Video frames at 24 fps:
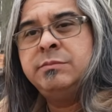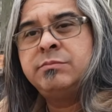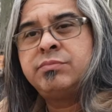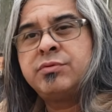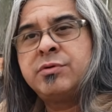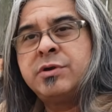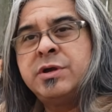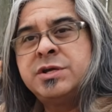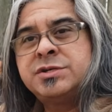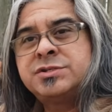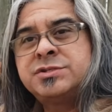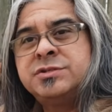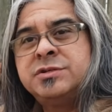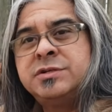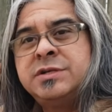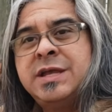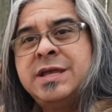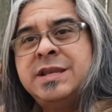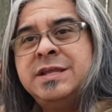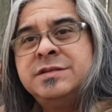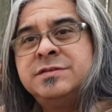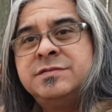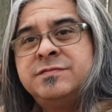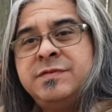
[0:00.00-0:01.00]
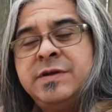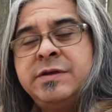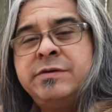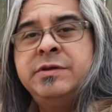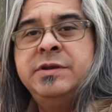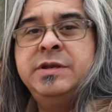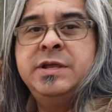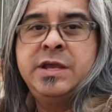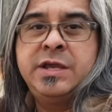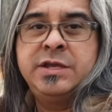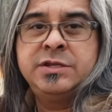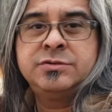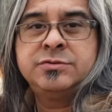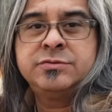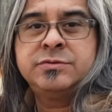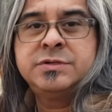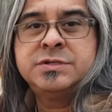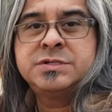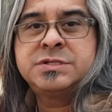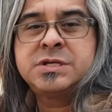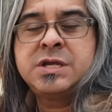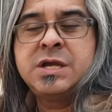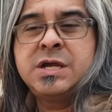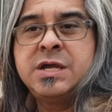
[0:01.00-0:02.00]
pressure that is very
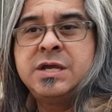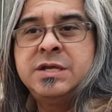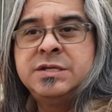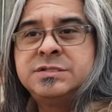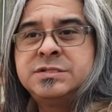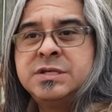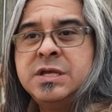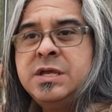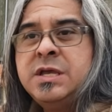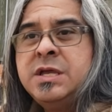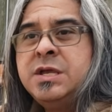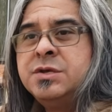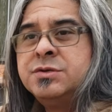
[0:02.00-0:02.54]
dangerous, guys.